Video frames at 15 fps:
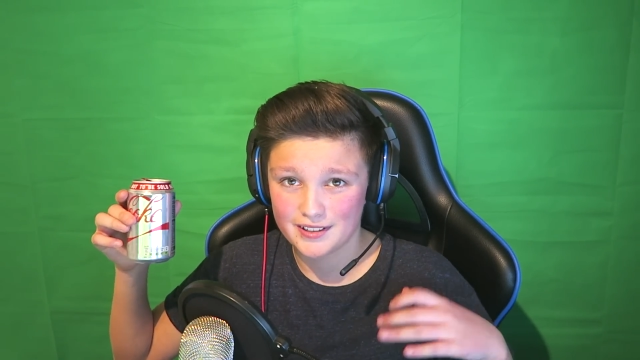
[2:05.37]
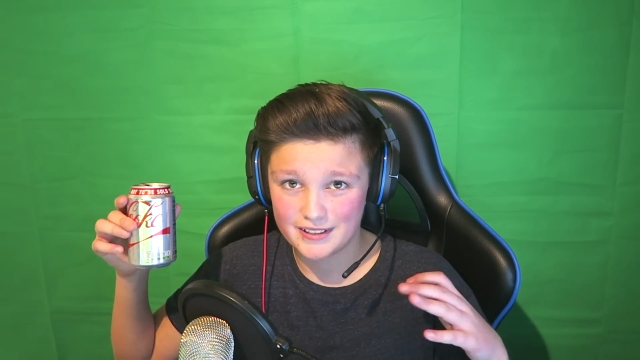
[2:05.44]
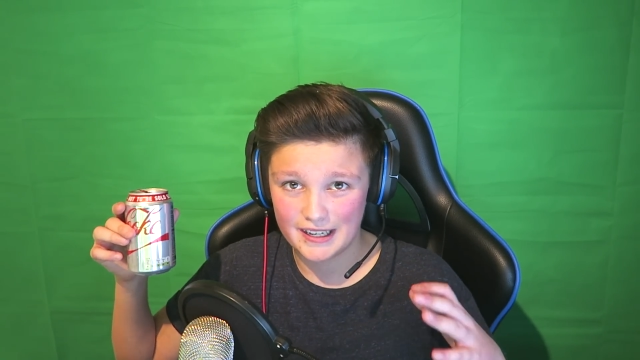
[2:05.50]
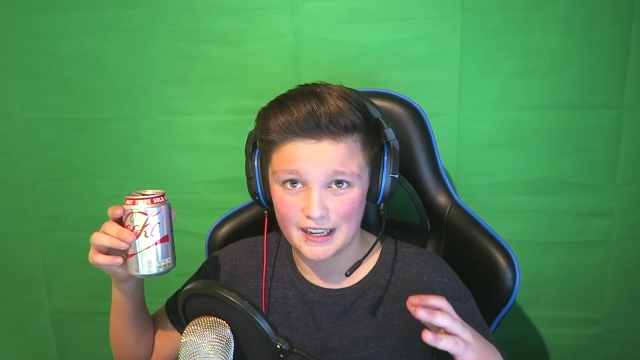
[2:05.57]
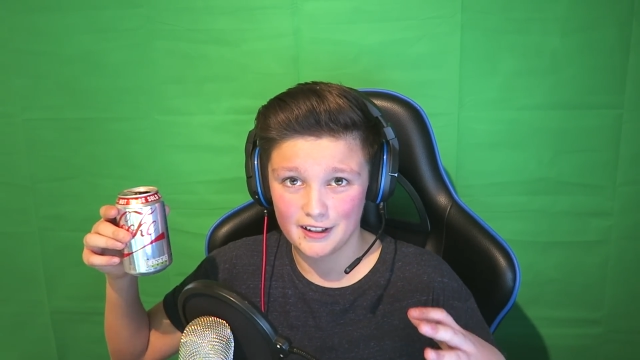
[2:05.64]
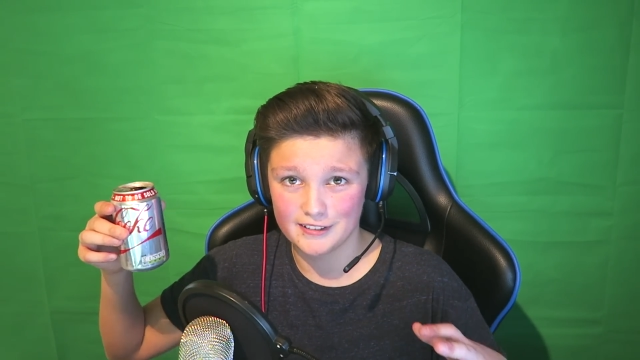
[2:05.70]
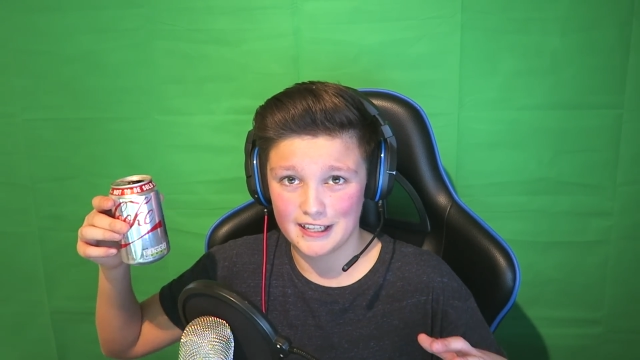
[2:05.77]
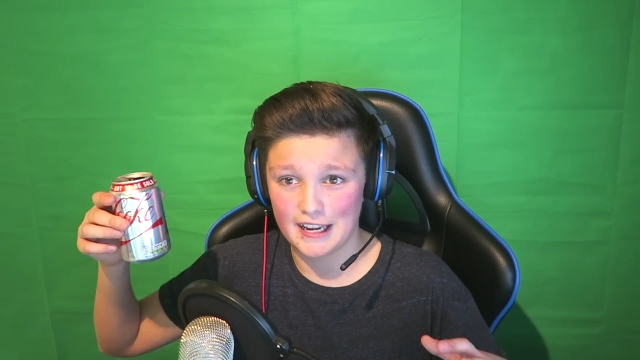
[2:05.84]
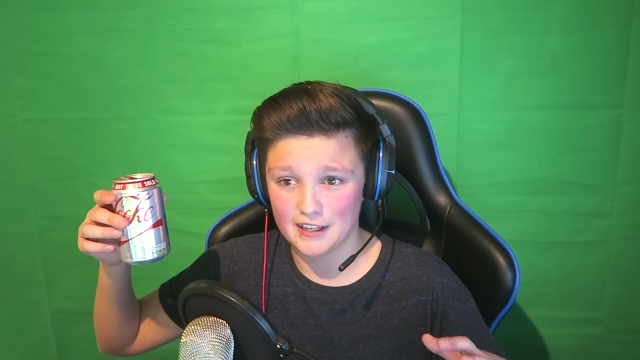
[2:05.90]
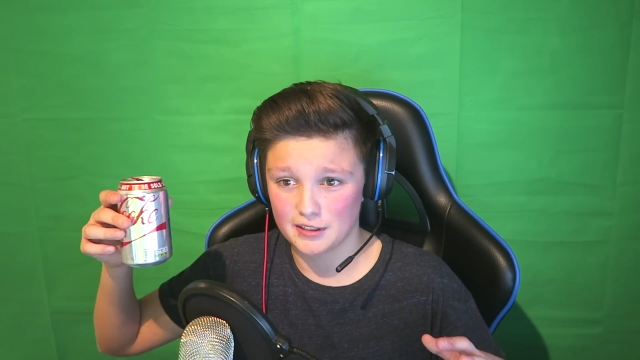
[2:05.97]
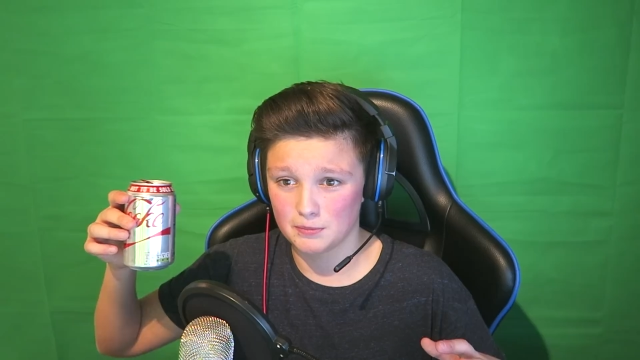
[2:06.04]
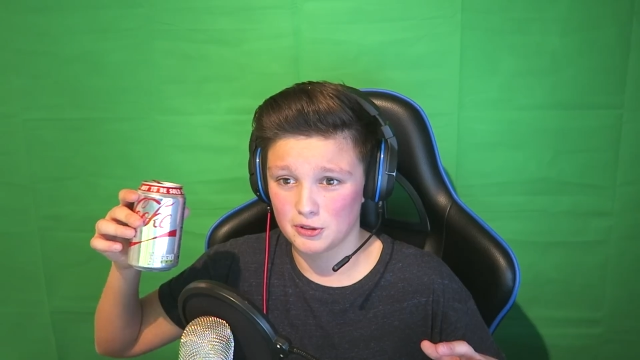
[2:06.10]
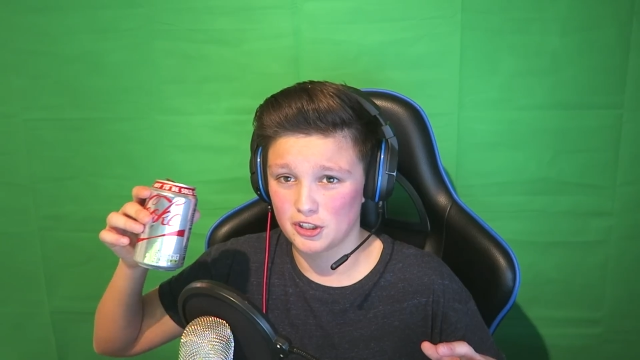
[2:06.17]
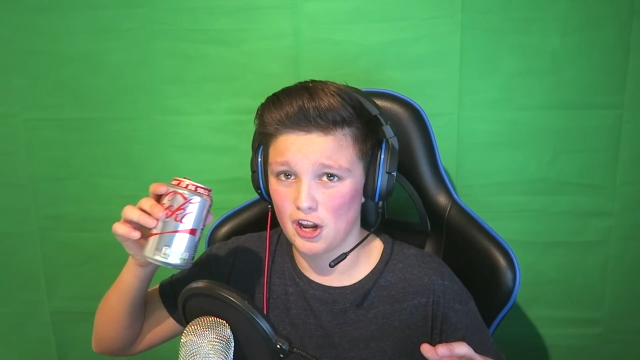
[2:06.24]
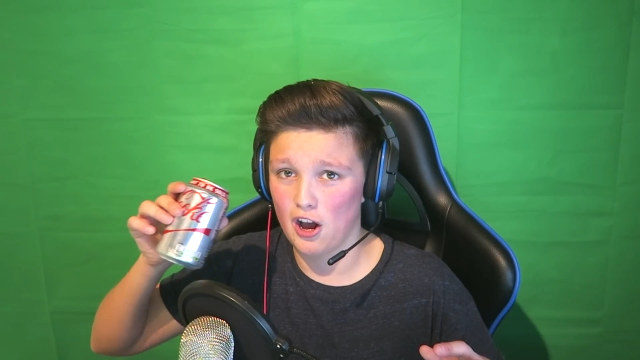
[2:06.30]
skill to hit
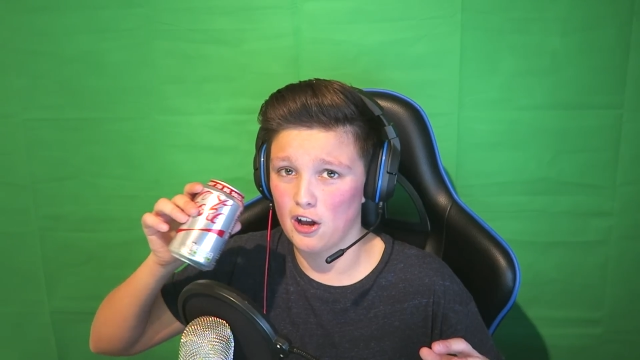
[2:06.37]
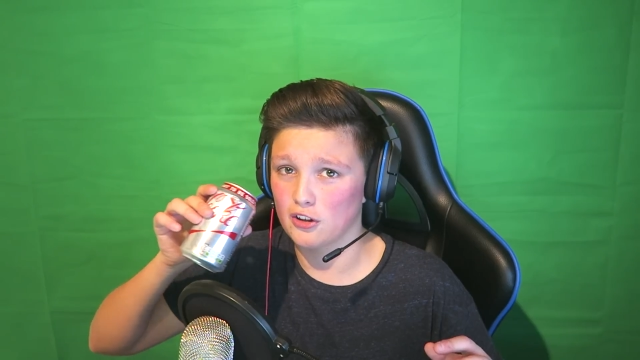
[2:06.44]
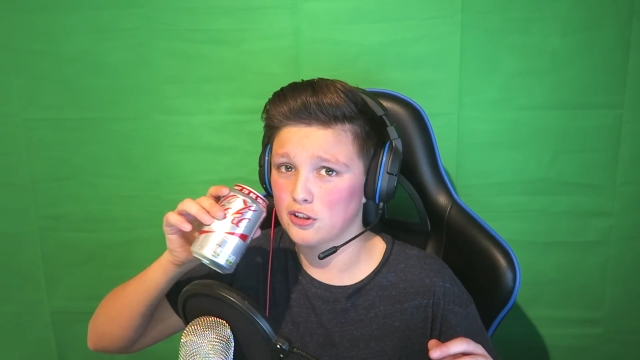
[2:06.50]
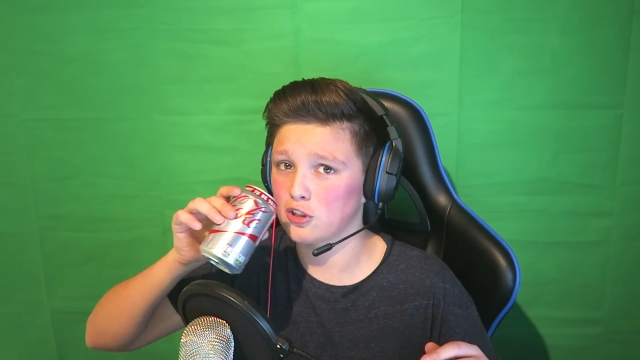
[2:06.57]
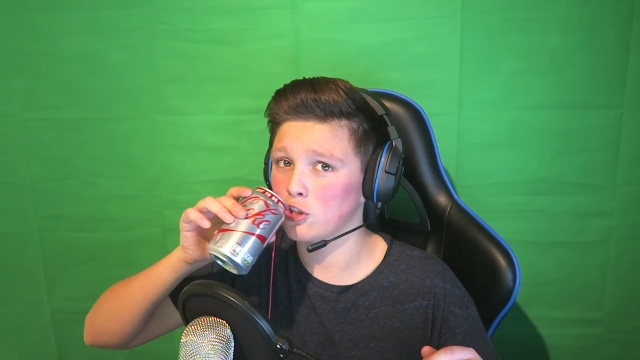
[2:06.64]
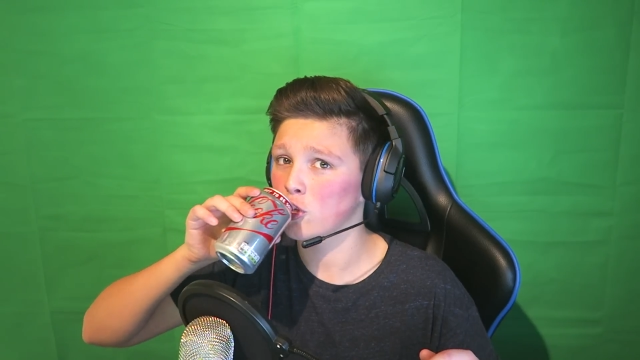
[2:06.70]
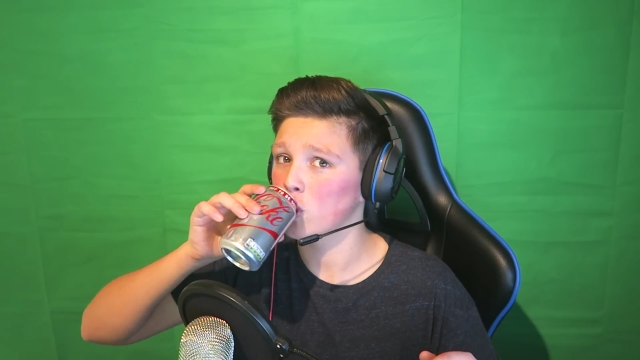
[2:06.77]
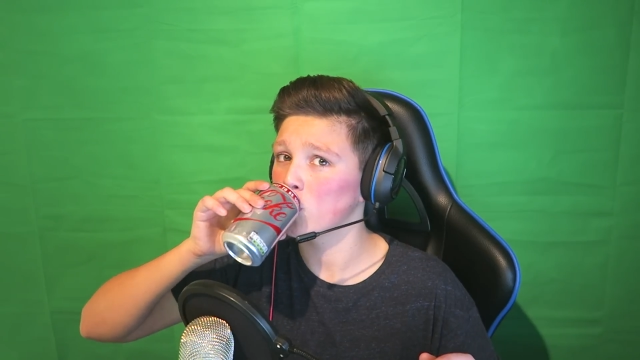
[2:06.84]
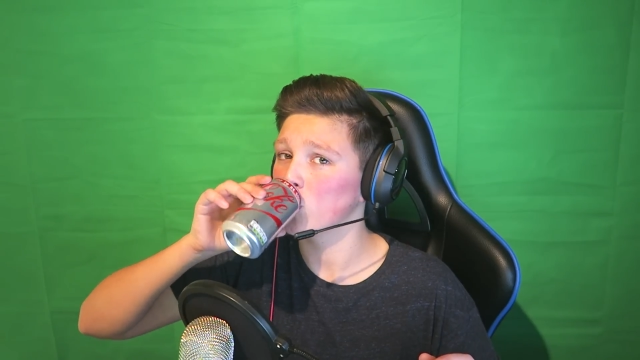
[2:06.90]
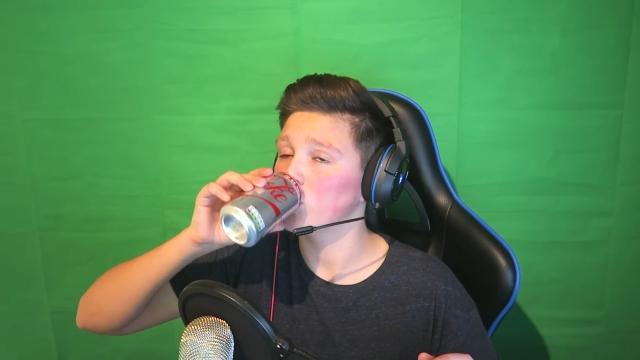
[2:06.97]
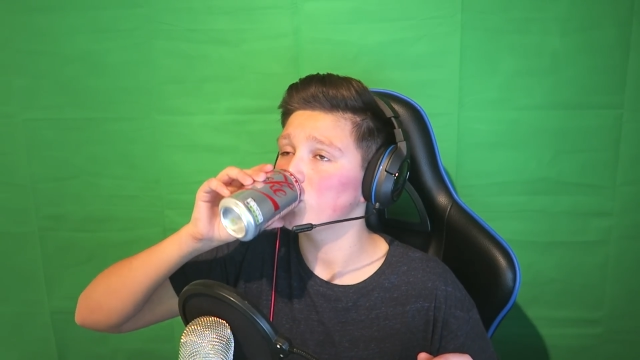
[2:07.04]
some shots?